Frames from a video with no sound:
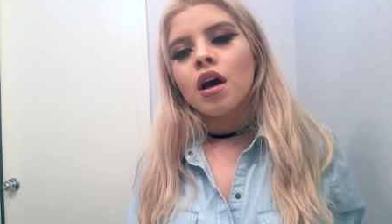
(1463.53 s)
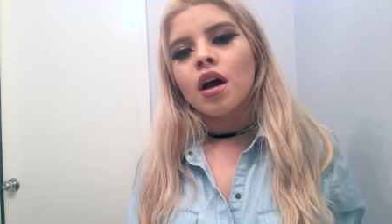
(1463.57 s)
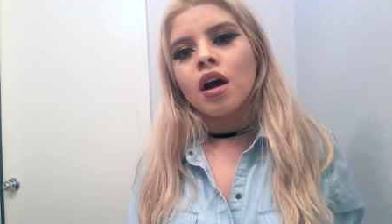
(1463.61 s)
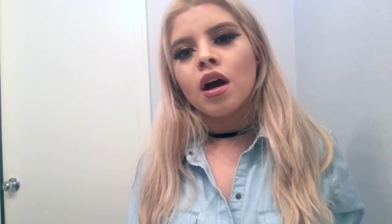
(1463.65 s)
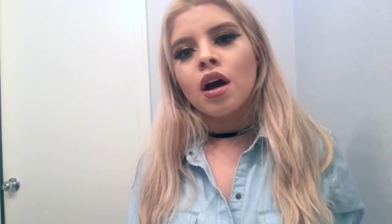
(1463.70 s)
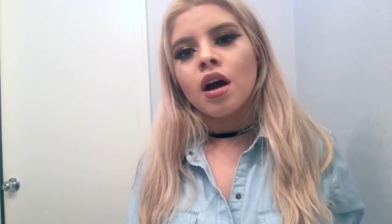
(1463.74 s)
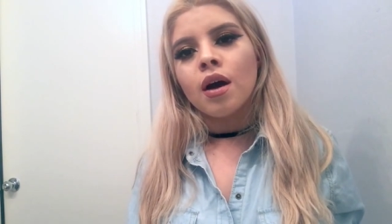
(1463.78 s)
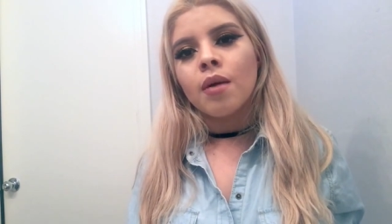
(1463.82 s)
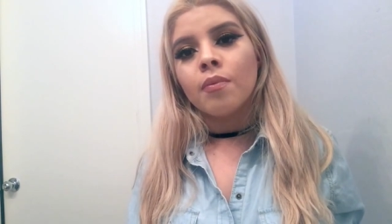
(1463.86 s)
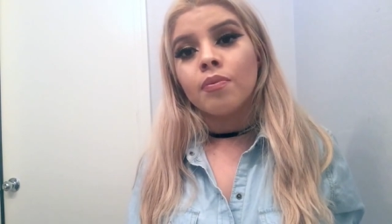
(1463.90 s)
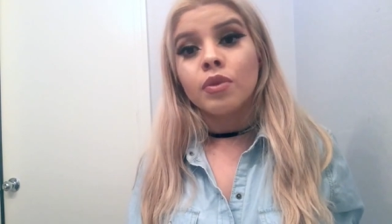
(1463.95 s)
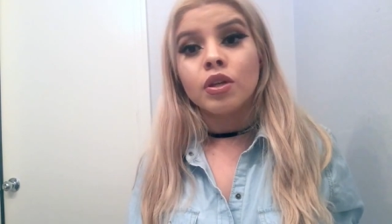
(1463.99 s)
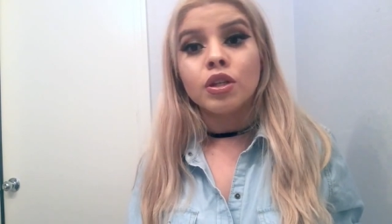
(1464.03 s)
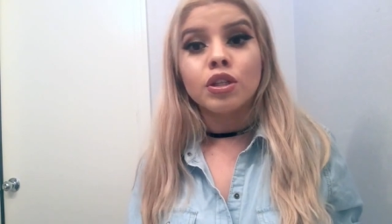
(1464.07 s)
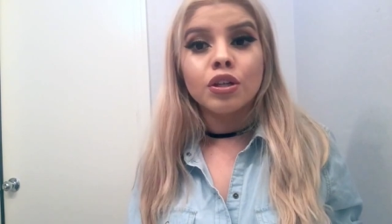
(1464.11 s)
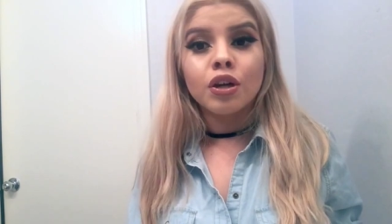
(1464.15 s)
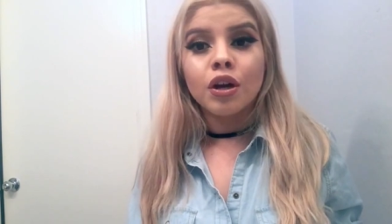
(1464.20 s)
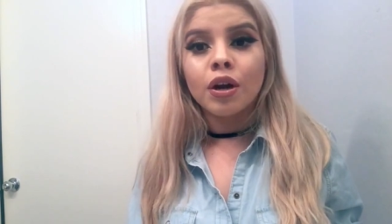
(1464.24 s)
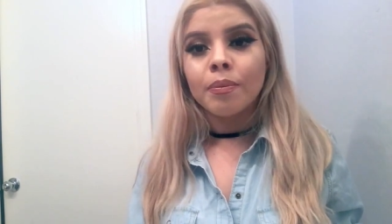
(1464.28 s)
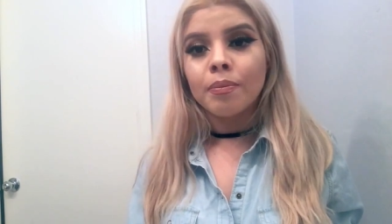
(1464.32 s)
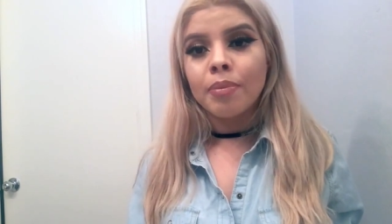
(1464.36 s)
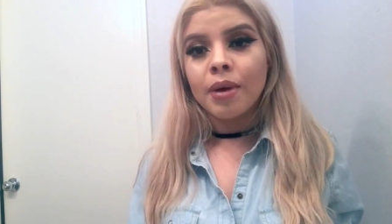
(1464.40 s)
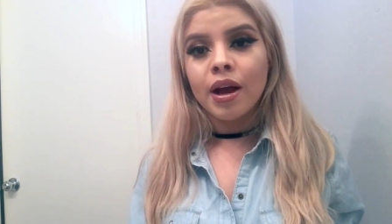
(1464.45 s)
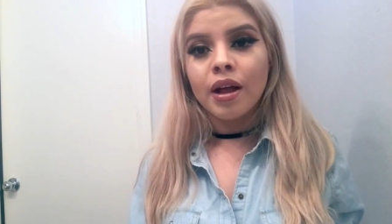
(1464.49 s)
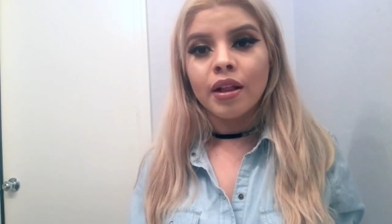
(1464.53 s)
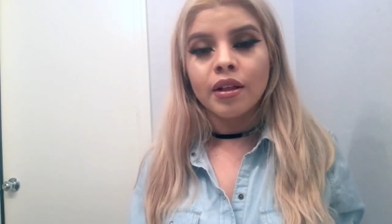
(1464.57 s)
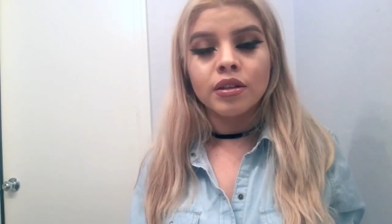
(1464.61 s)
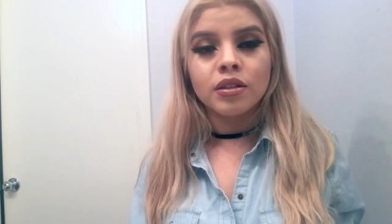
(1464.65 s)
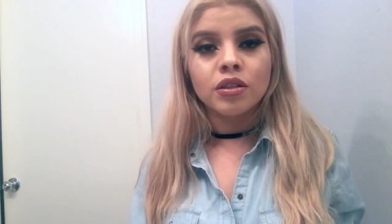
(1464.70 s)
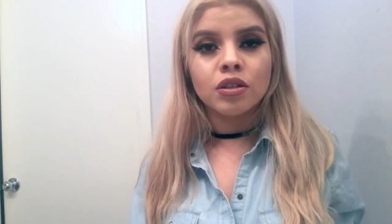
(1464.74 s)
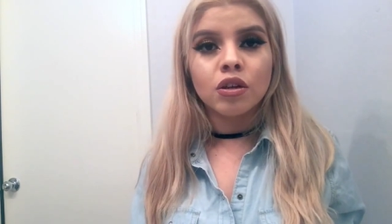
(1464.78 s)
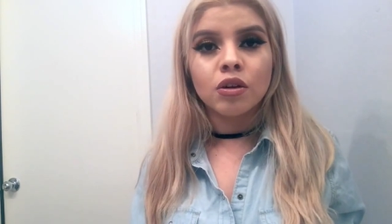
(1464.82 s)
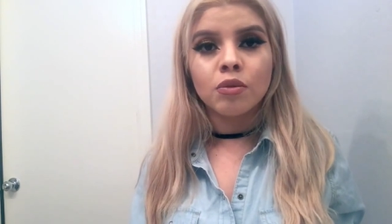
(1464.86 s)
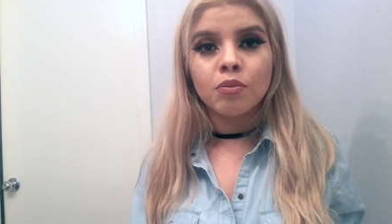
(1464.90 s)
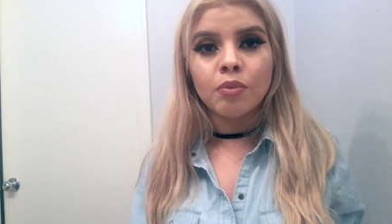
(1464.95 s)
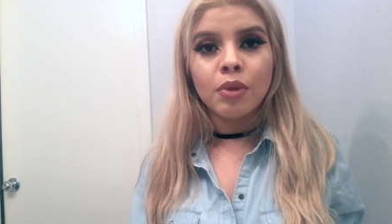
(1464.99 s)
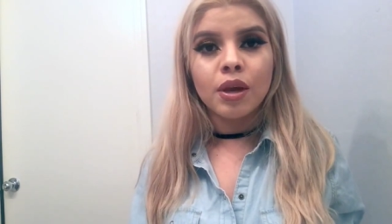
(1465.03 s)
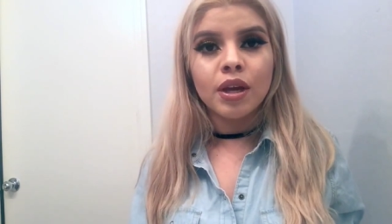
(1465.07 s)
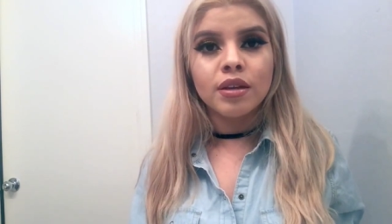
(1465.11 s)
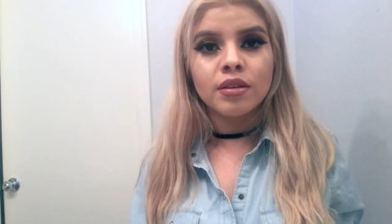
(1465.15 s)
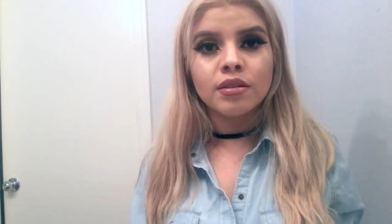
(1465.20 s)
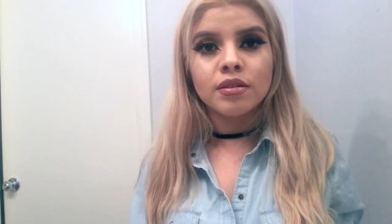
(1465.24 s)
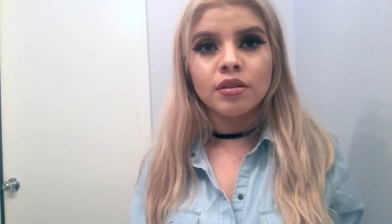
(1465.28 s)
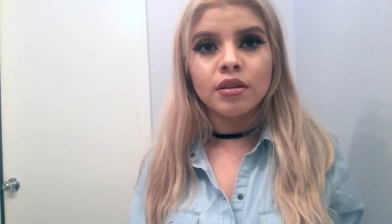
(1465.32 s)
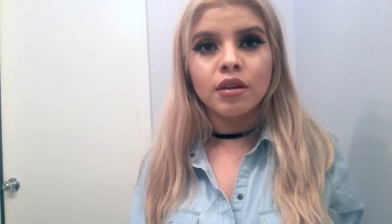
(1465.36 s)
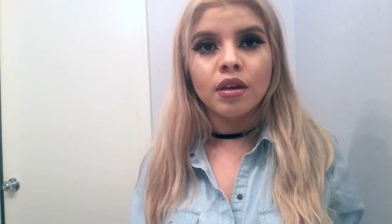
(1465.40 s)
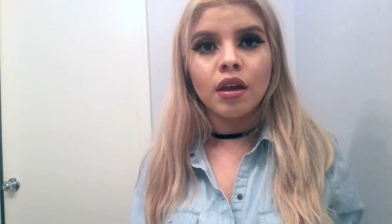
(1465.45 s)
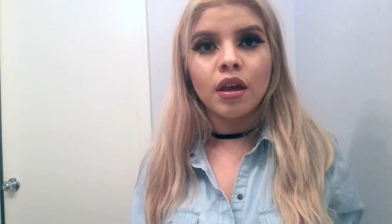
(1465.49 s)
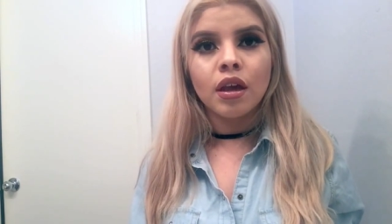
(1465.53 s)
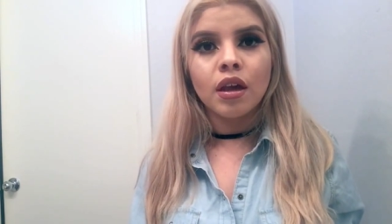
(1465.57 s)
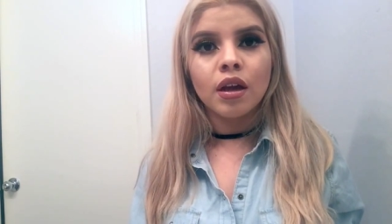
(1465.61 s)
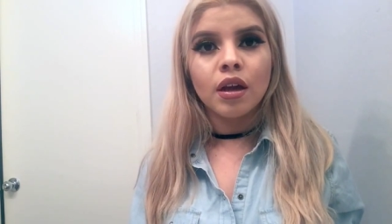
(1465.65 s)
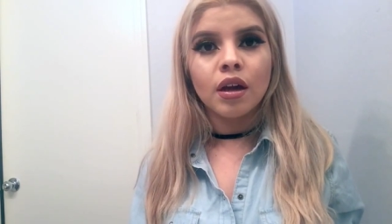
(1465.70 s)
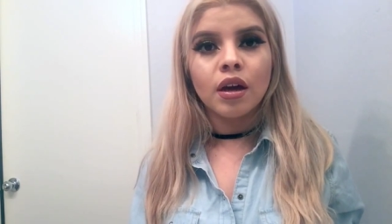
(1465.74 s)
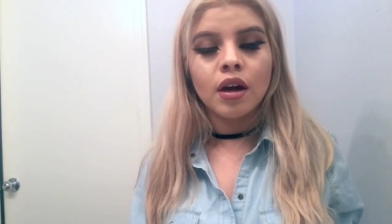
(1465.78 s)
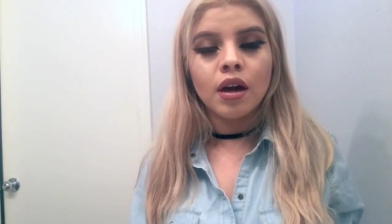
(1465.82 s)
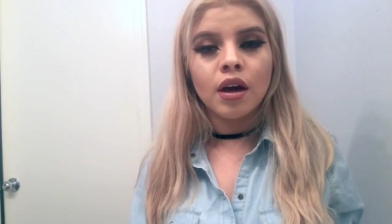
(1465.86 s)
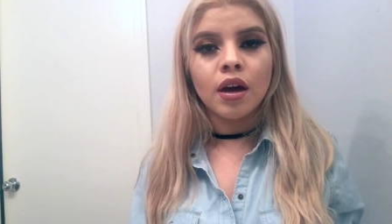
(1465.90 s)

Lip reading: The Tarte palettes are amazing.